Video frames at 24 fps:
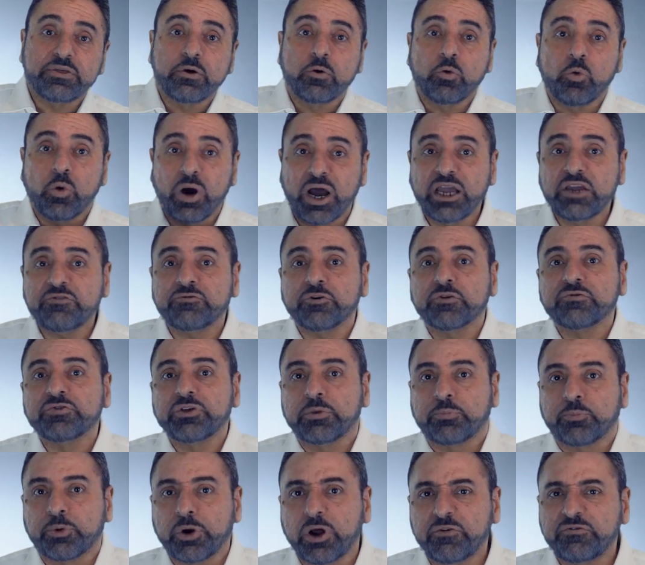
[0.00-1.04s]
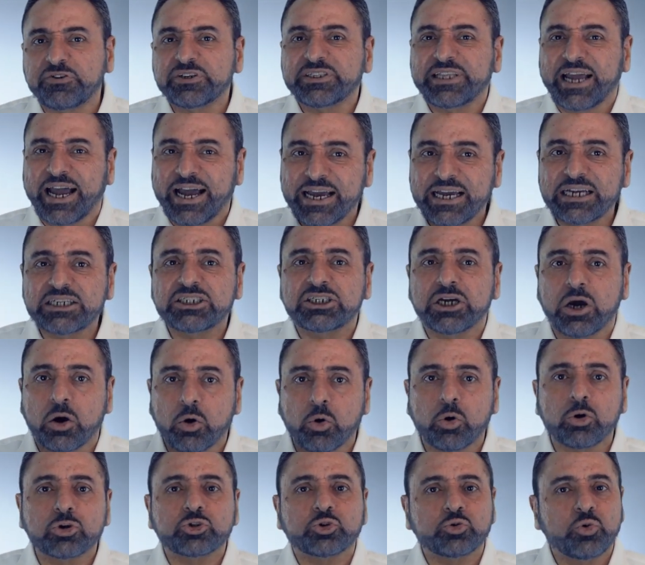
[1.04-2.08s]
the wife of the Prophet, Aisha
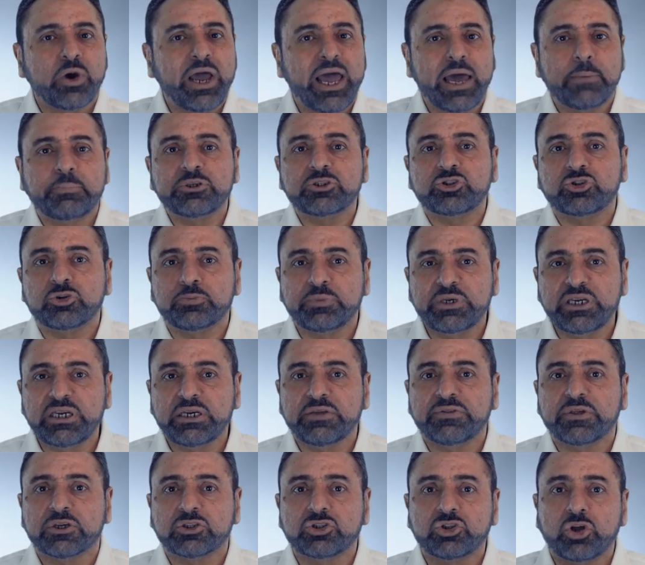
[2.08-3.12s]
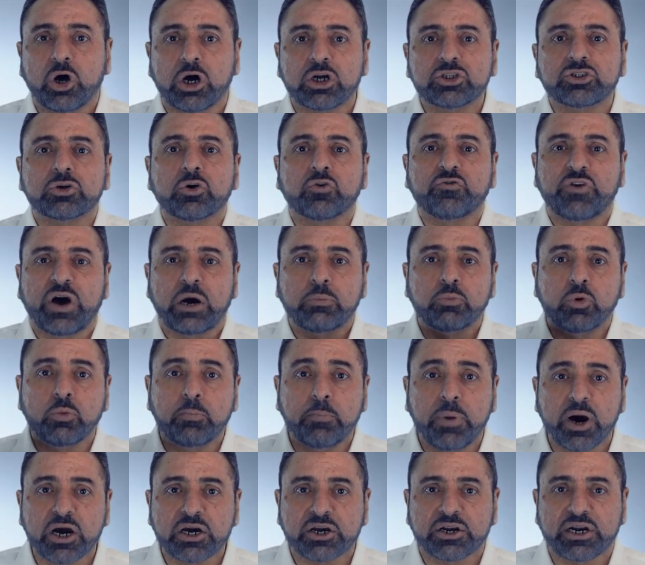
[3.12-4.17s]
also happened to be the daughter of Abu
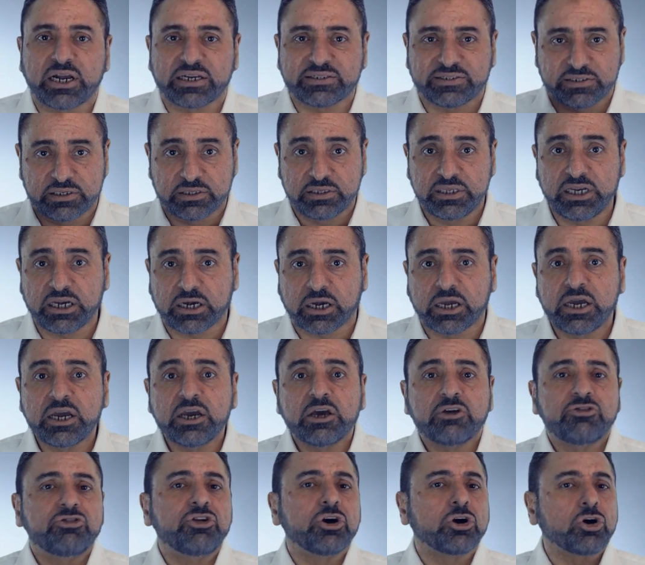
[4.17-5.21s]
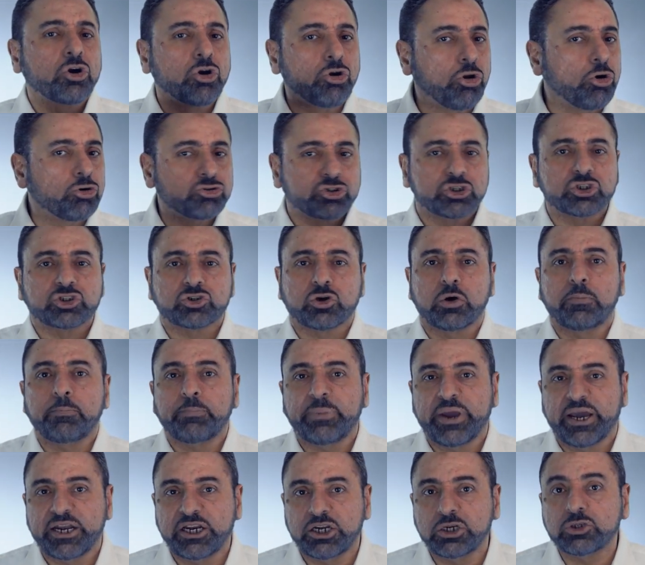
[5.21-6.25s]
Bakr as-Siddiq, the closest
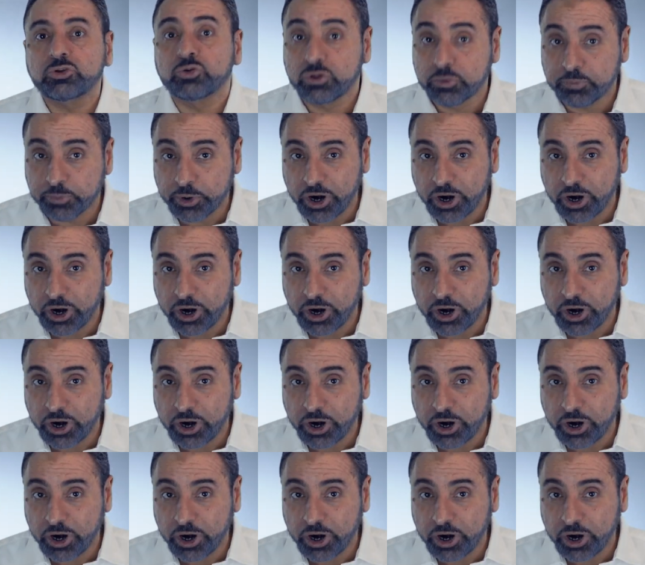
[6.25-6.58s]
companion to the